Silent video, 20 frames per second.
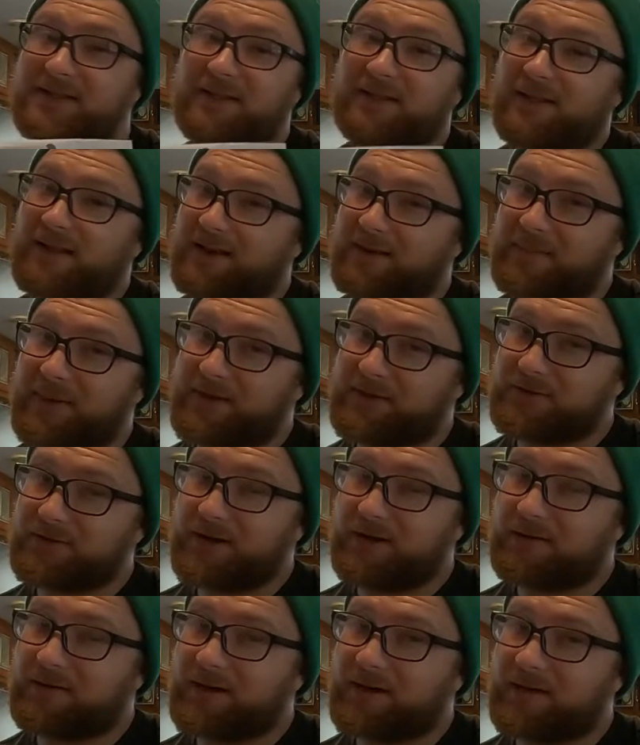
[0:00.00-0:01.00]
a lot of my
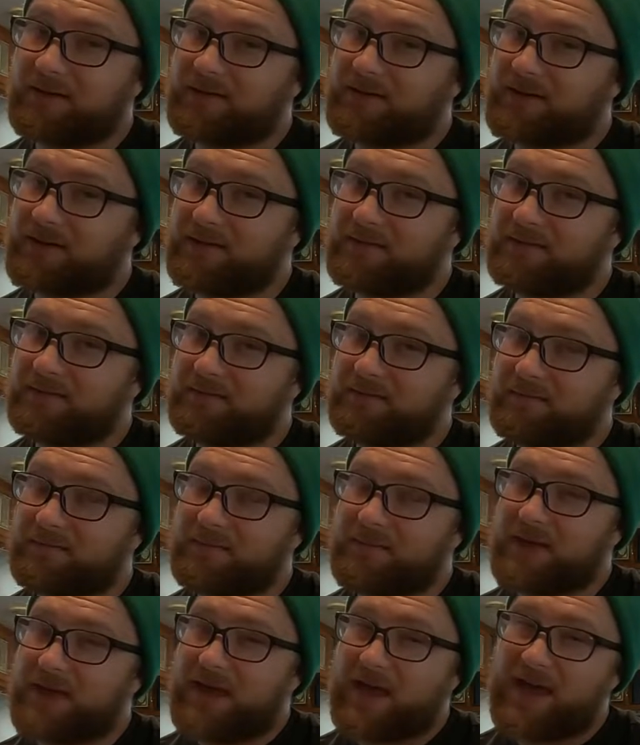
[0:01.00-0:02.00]
trout content,
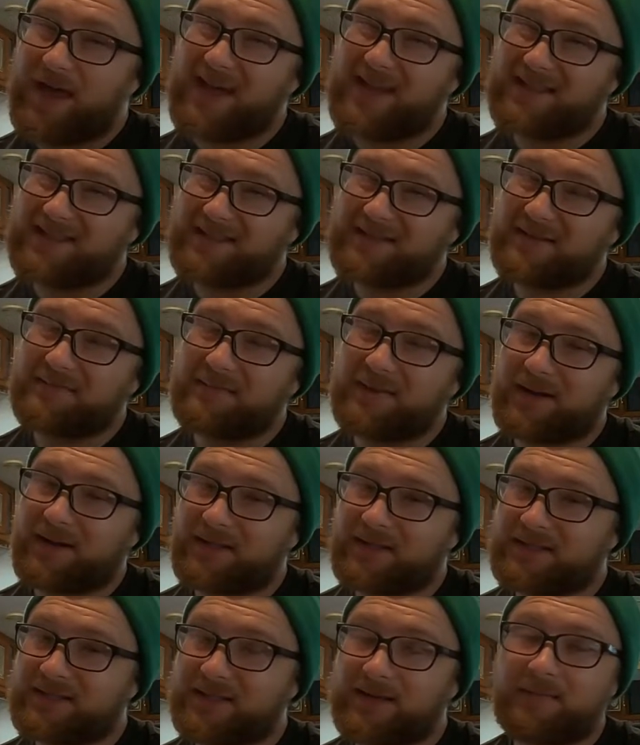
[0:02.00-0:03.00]
some of my
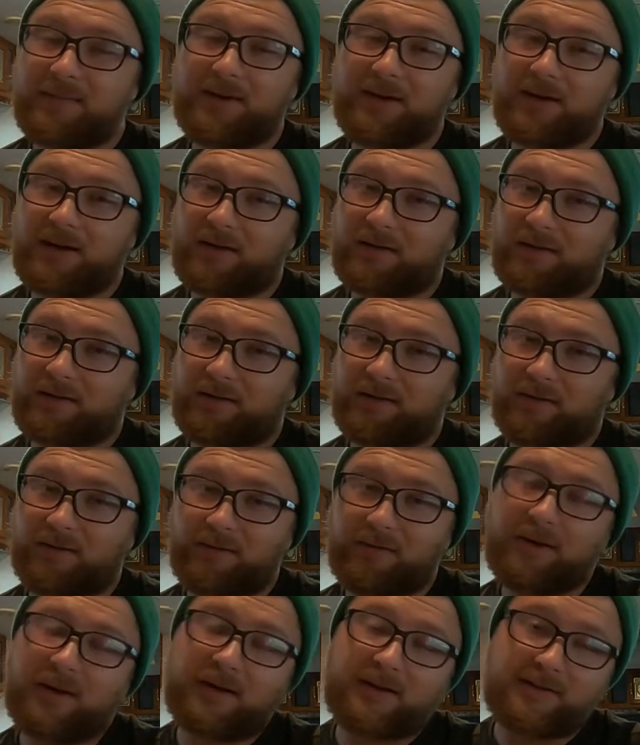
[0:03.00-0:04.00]
salmon content
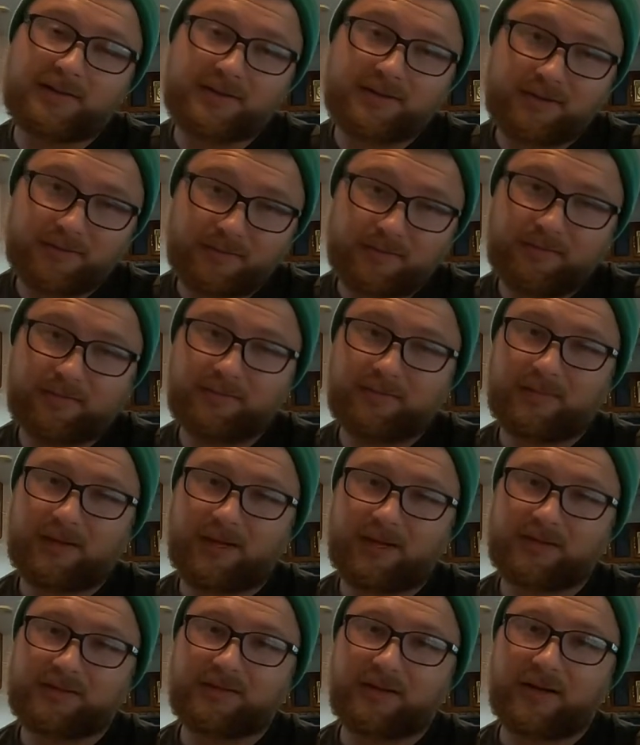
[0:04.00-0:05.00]
too, has
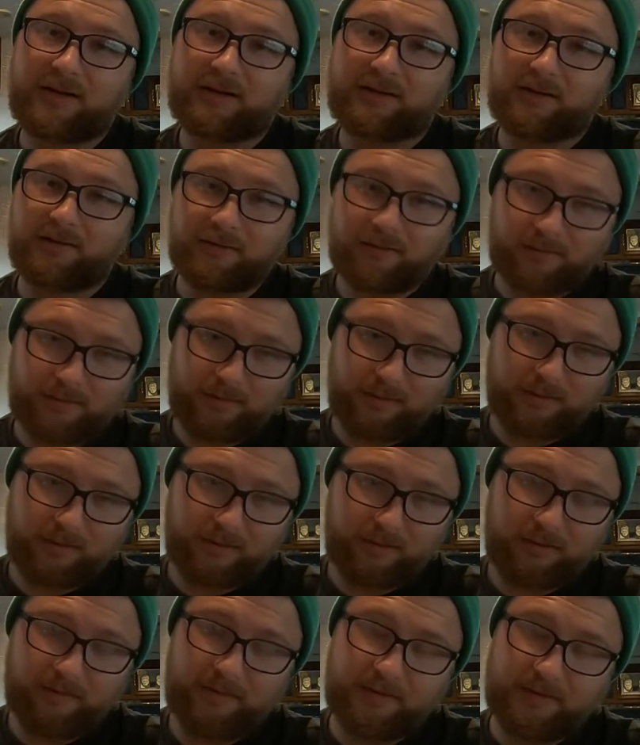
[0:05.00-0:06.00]
X Factor.
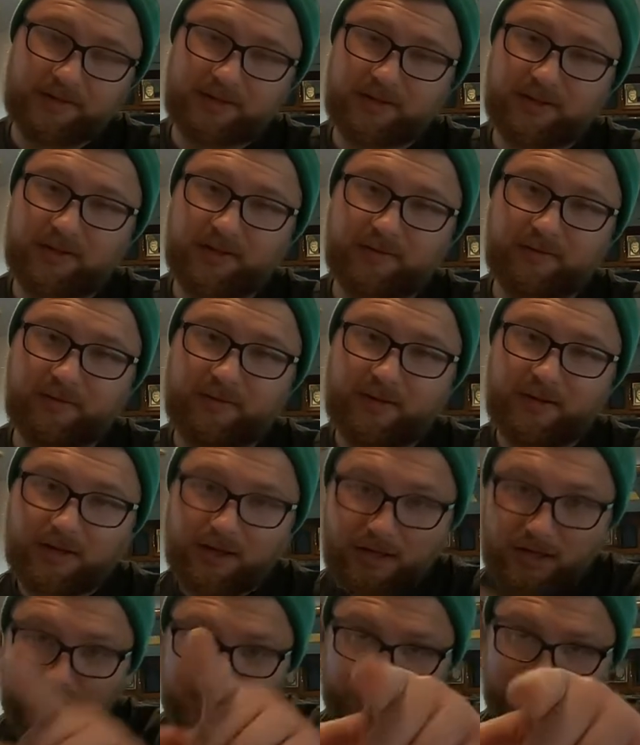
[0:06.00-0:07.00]
Love this stuff.
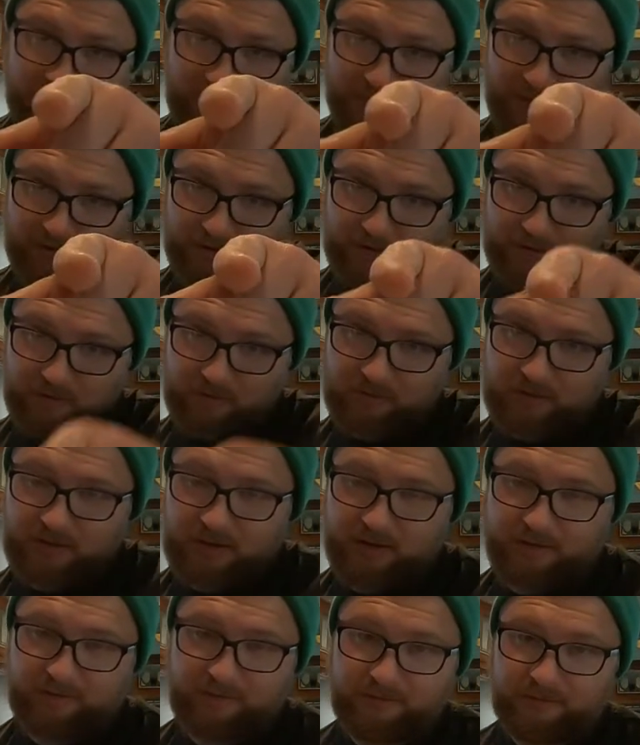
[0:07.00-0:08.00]
Shout out to you,
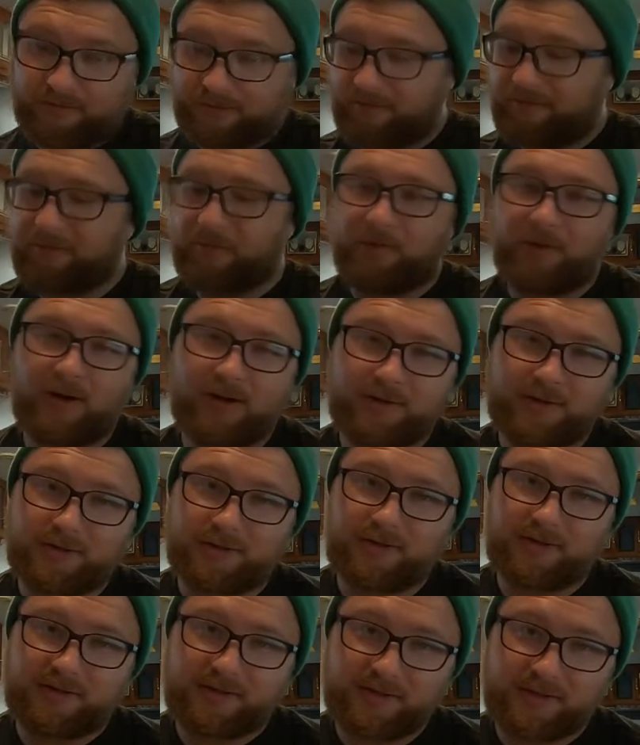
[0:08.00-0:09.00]
Jeff, if you're
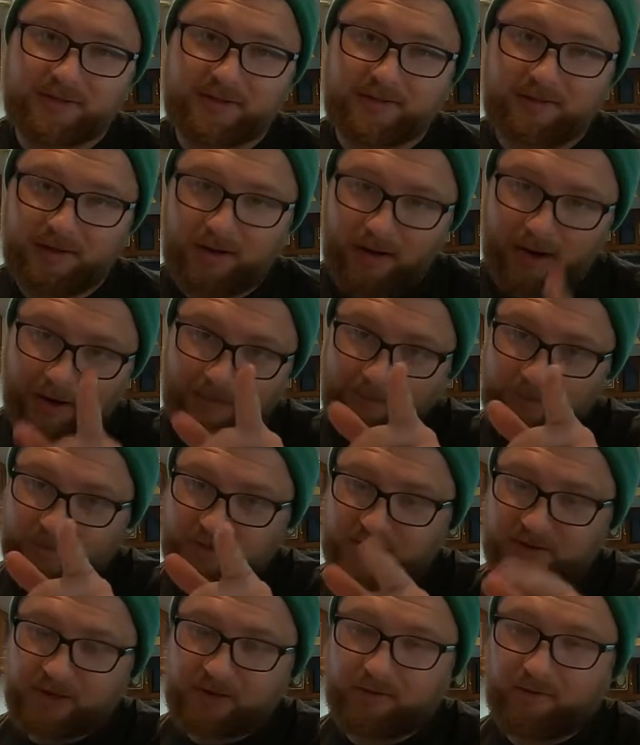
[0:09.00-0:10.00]
watching this. I
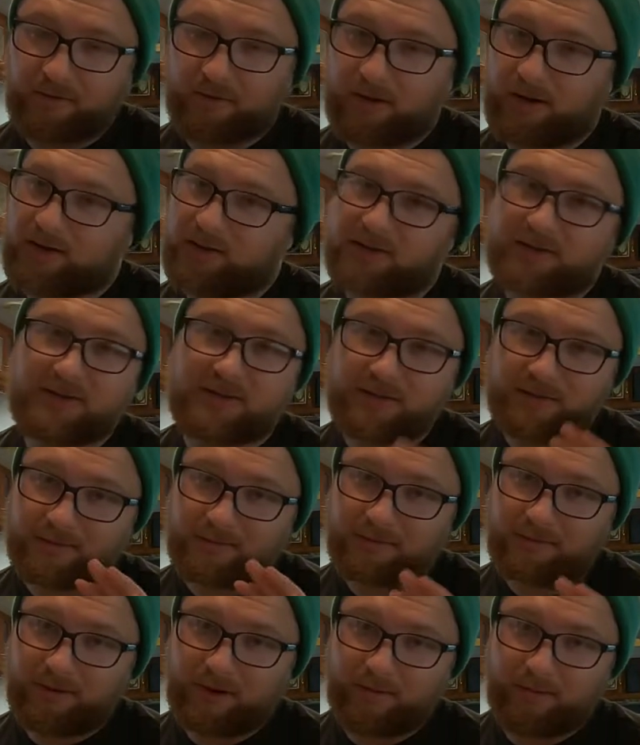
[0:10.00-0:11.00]
appreciate your products.
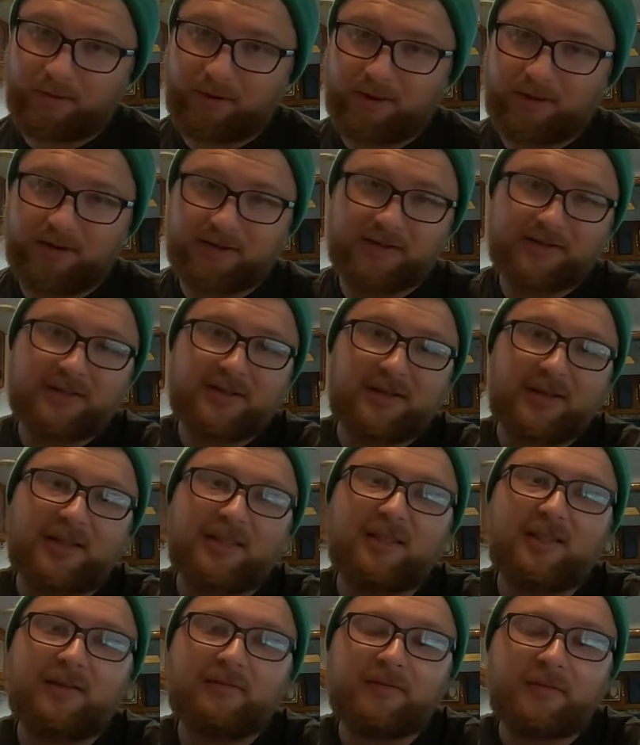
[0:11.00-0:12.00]
Great products.
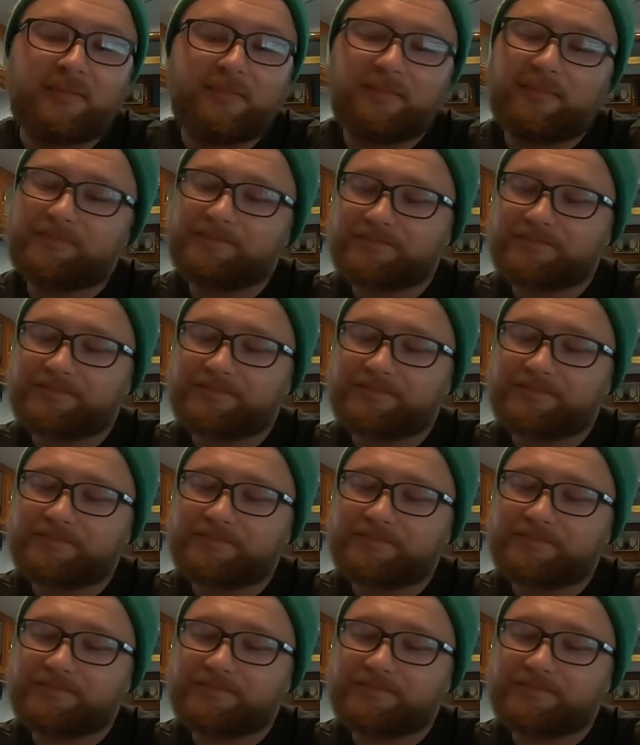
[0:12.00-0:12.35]
Love them.